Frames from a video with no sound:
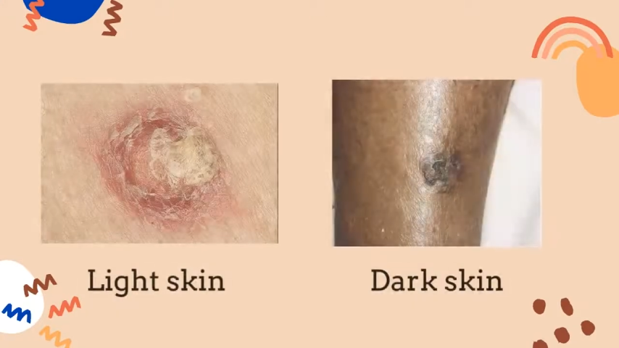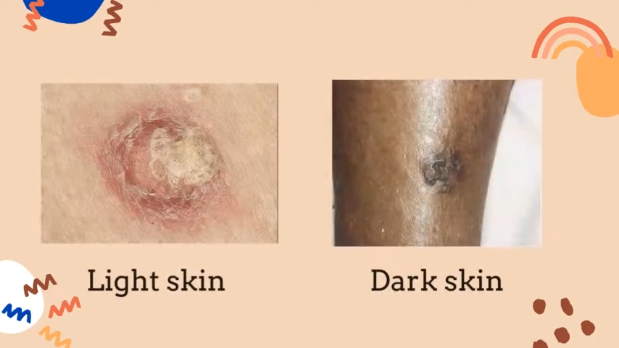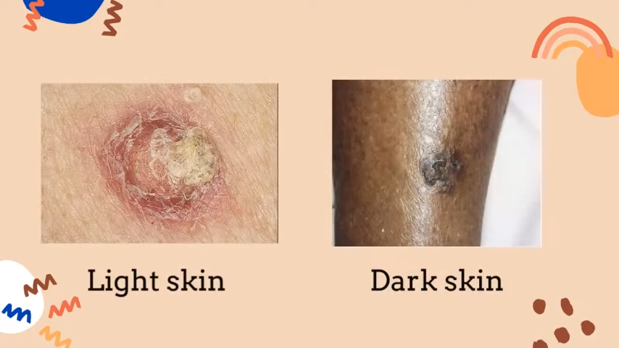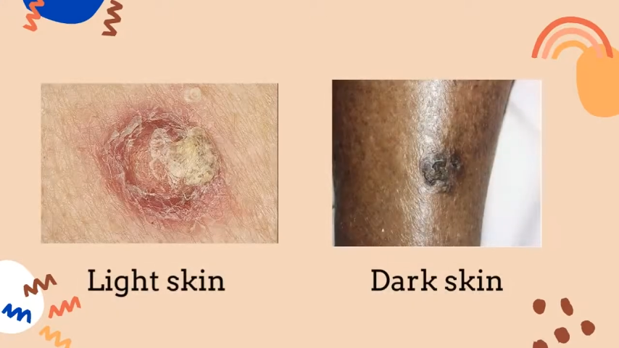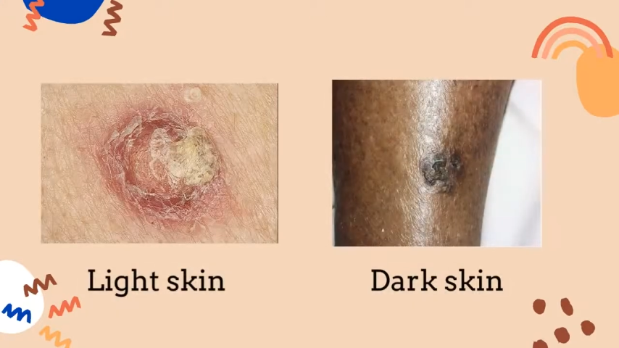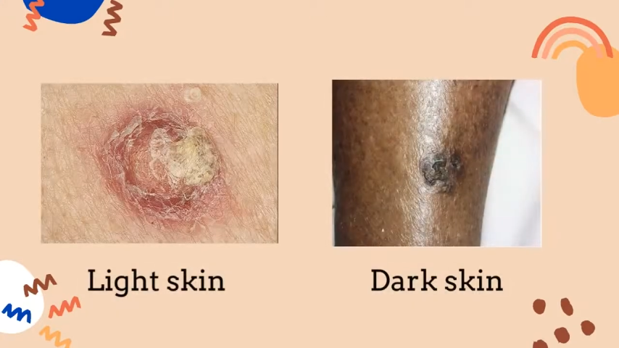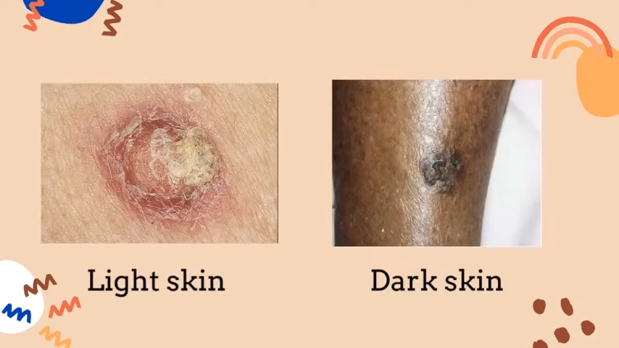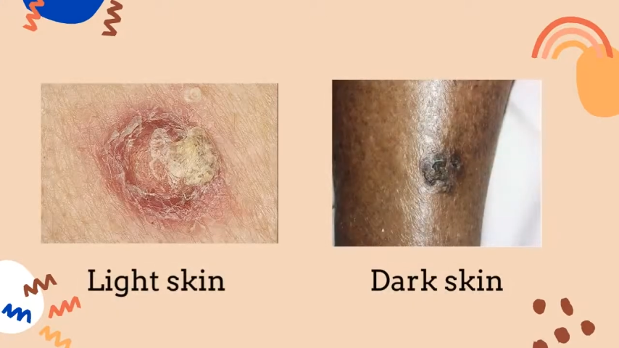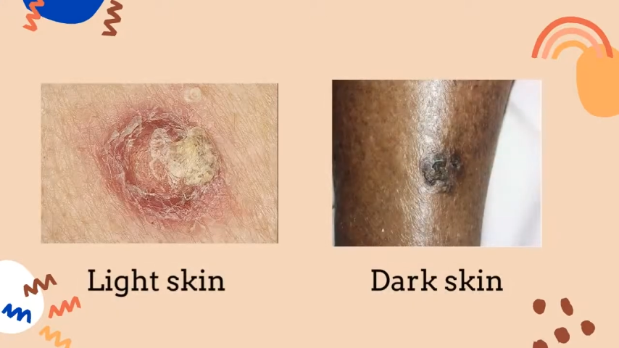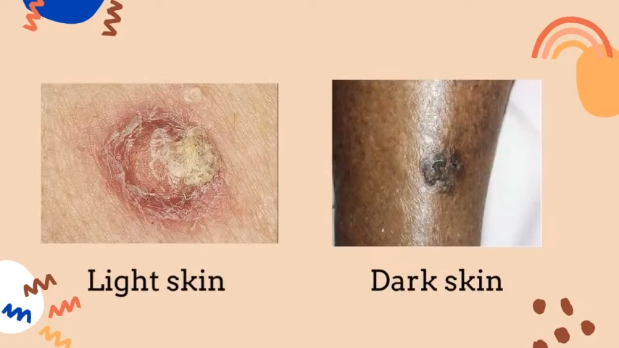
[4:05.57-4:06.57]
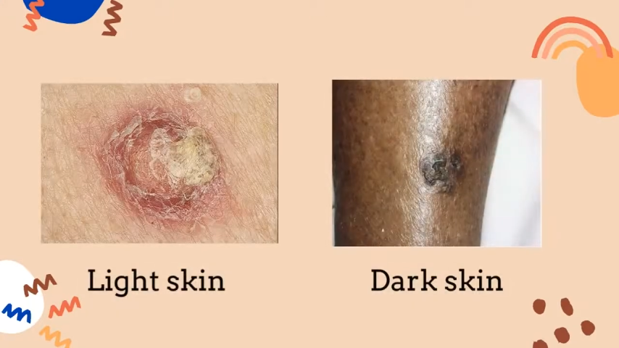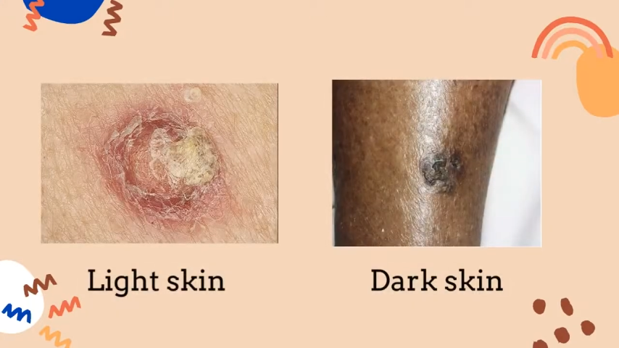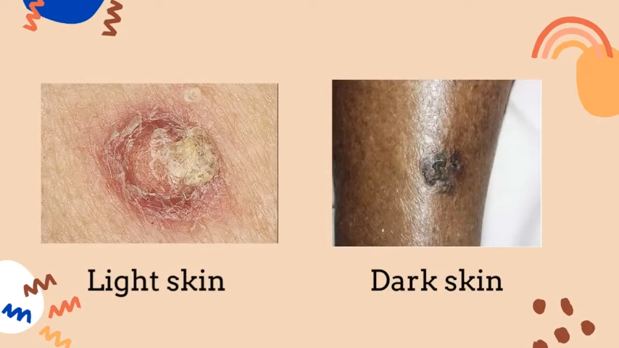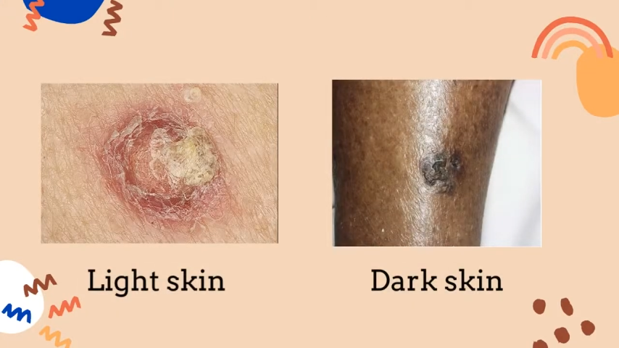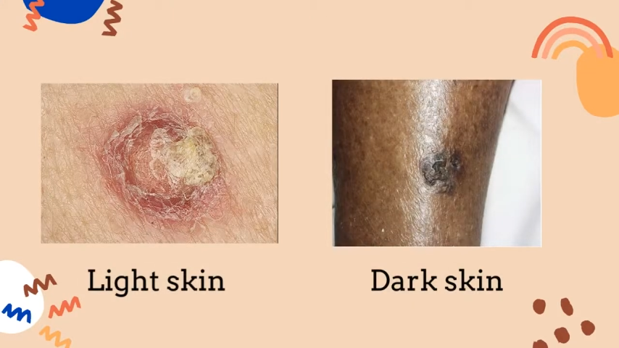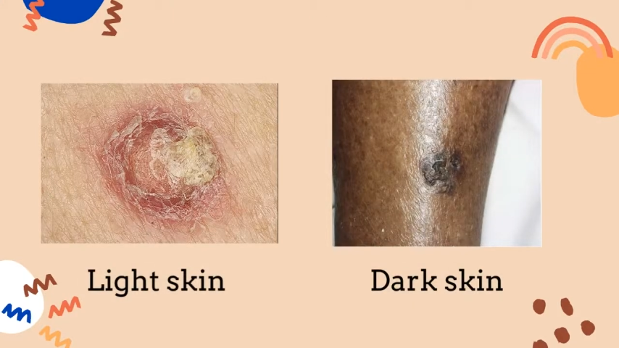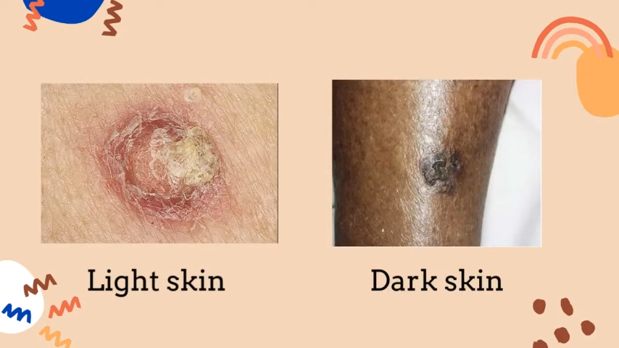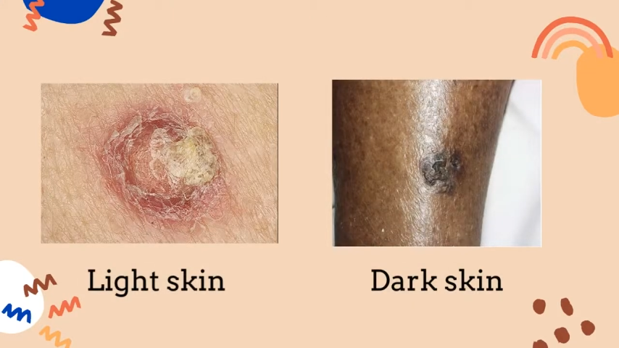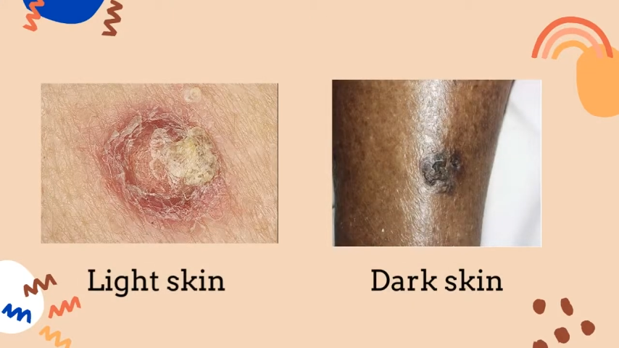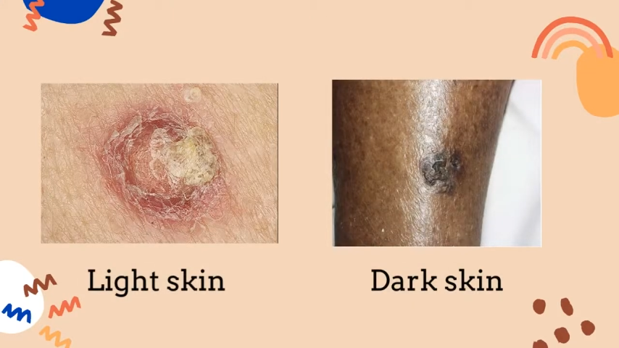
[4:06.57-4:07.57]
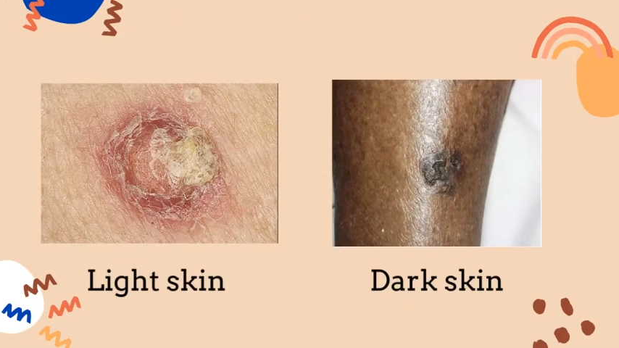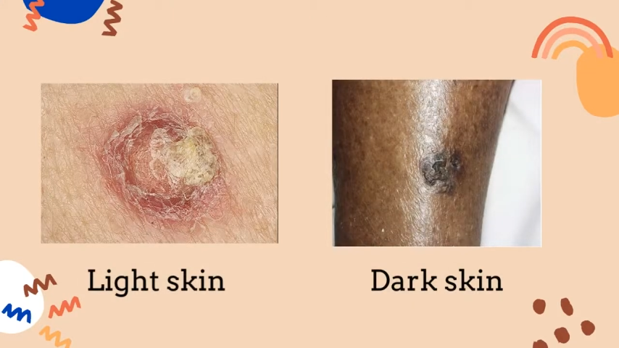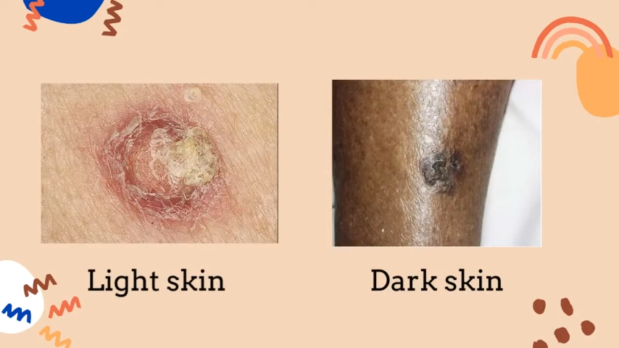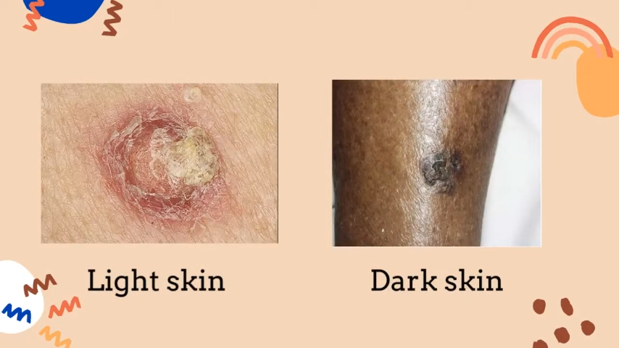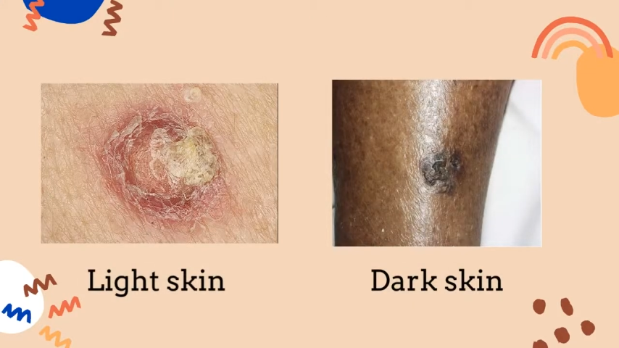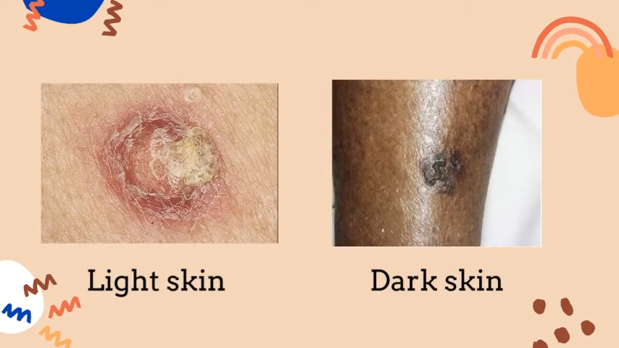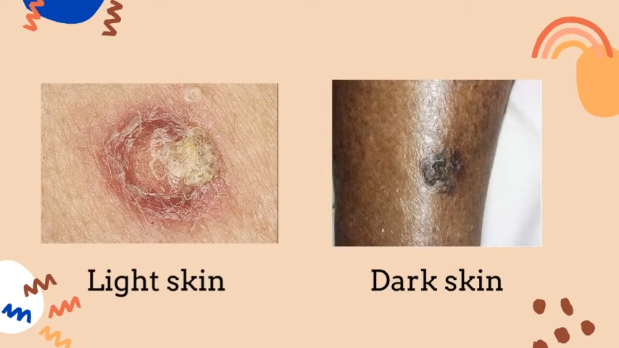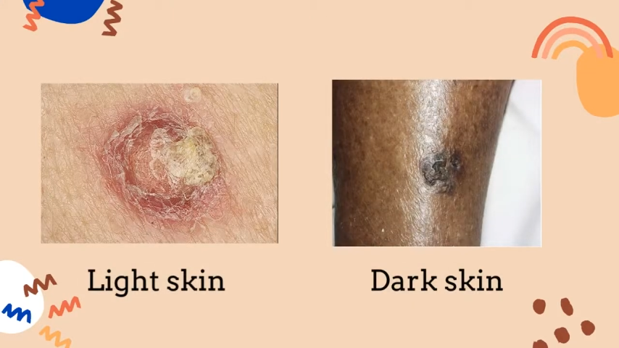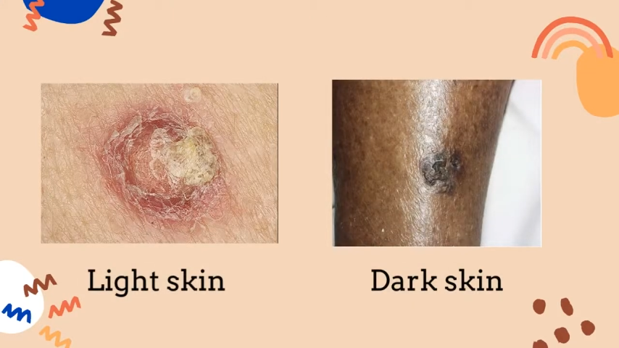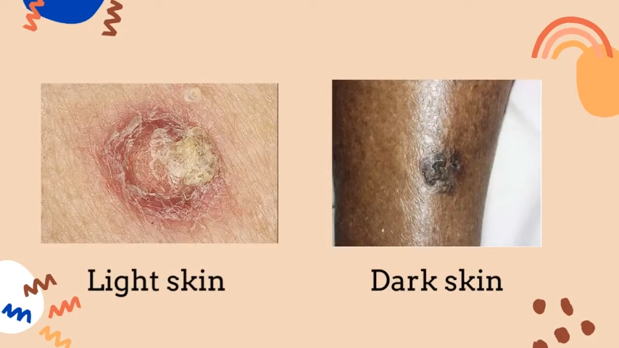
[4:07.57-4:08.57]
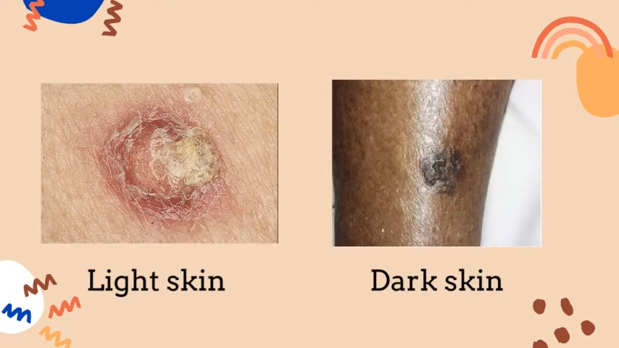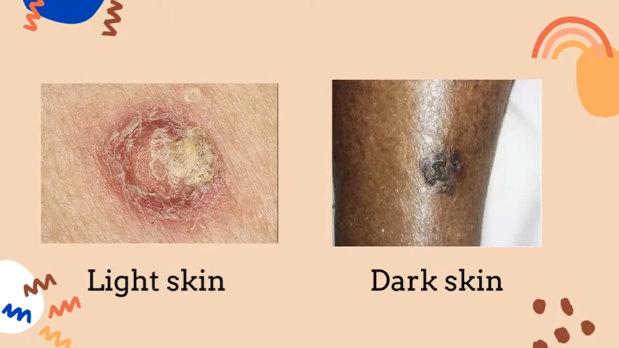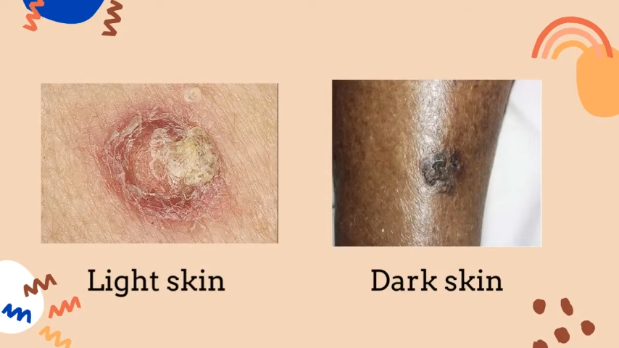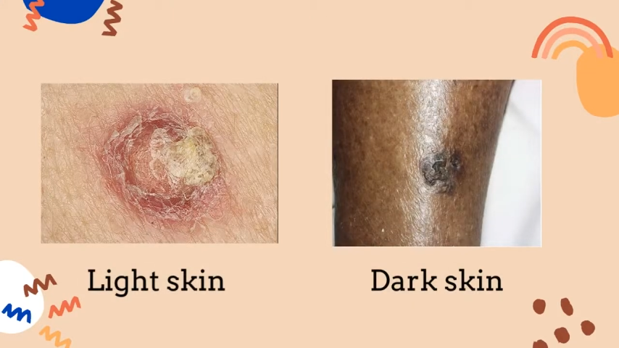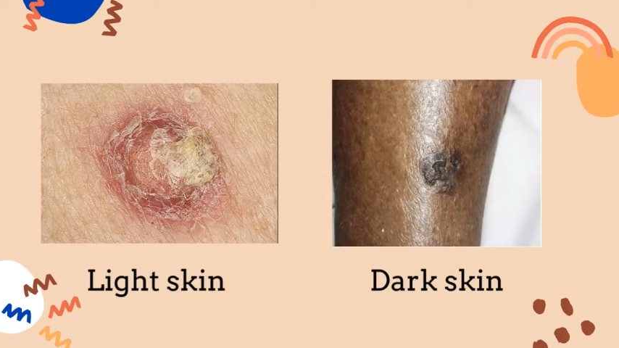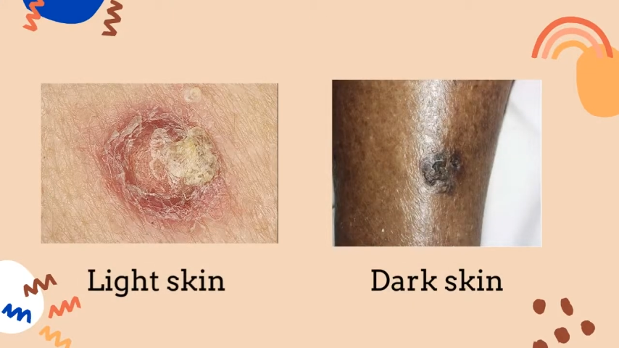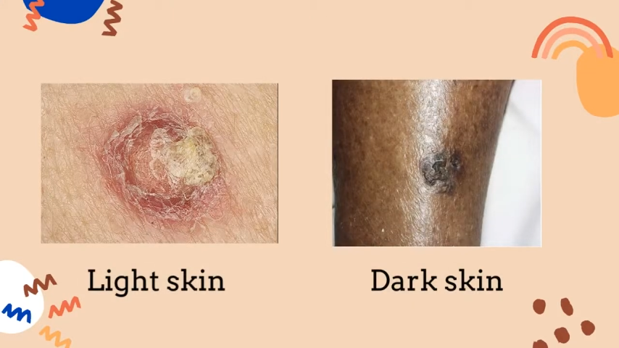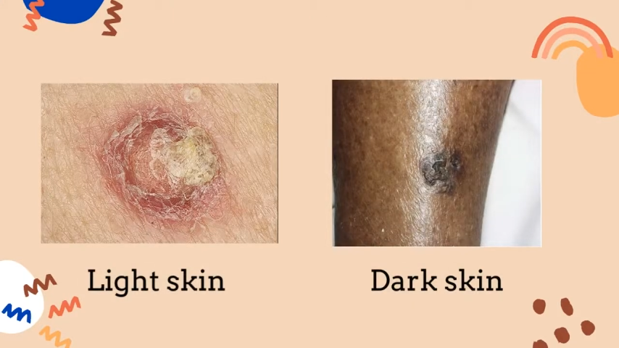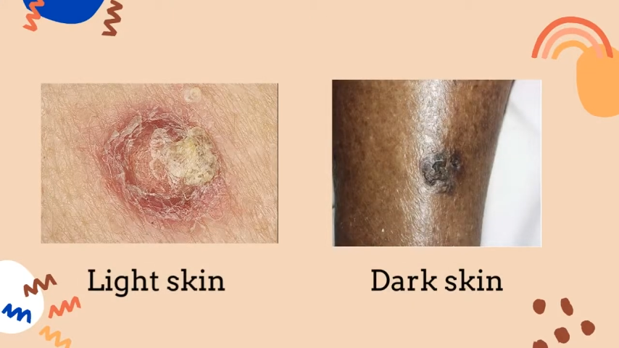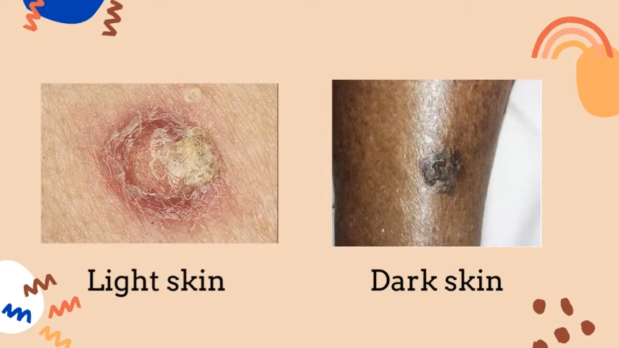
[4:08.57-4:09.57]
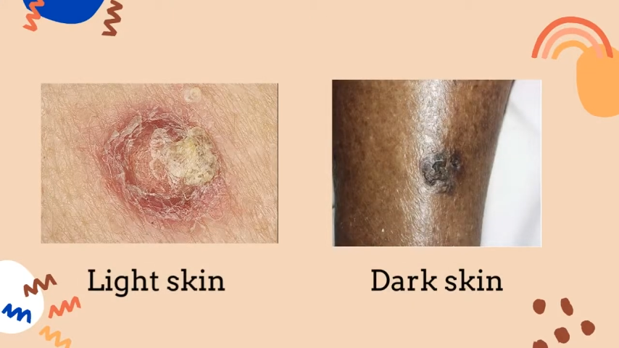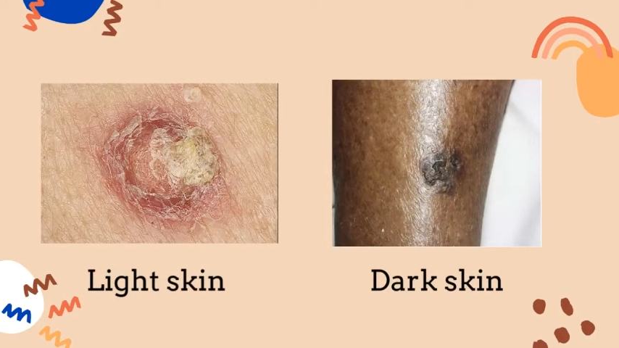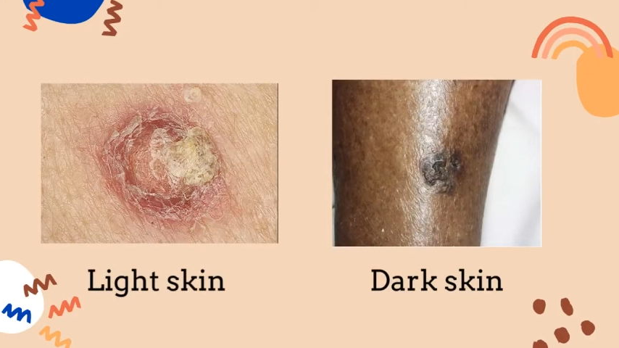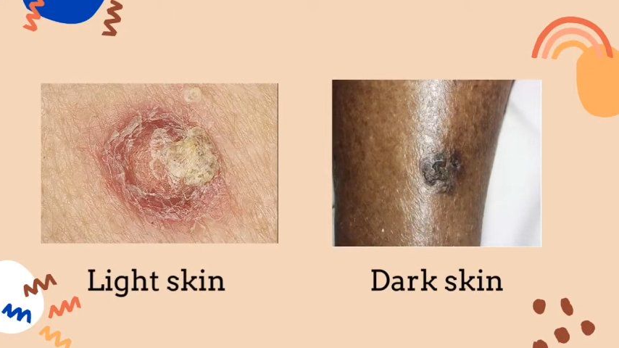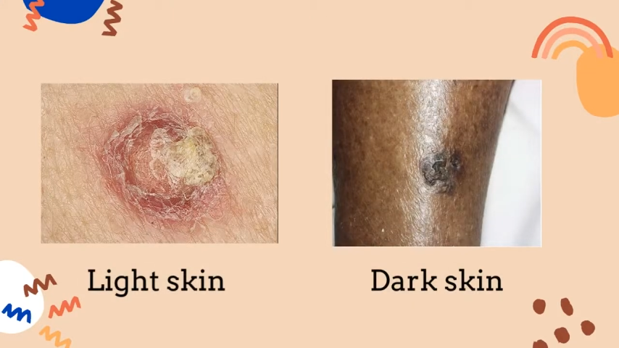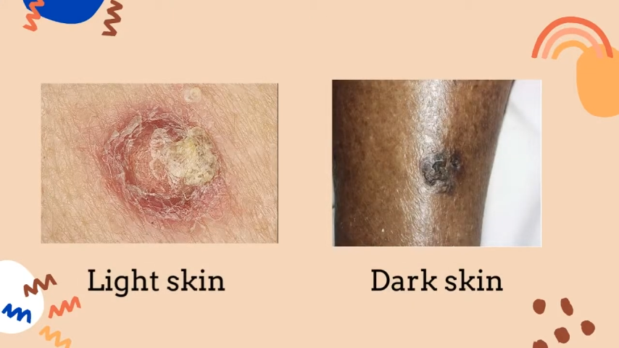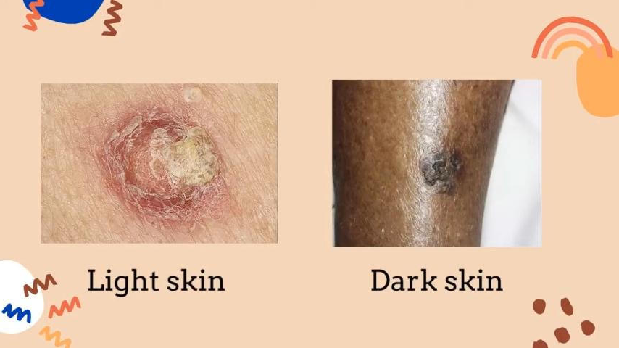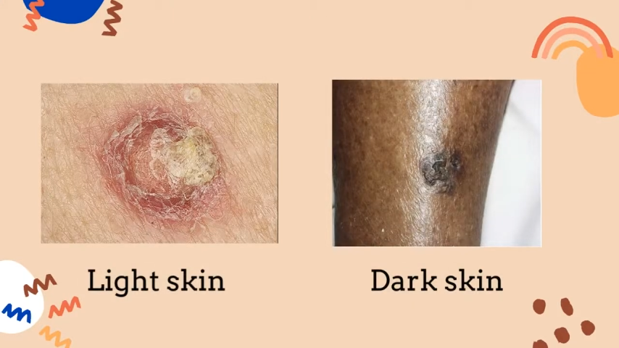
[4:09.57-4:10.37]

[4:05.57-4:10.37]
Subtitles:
Nobody's mouth can be seen.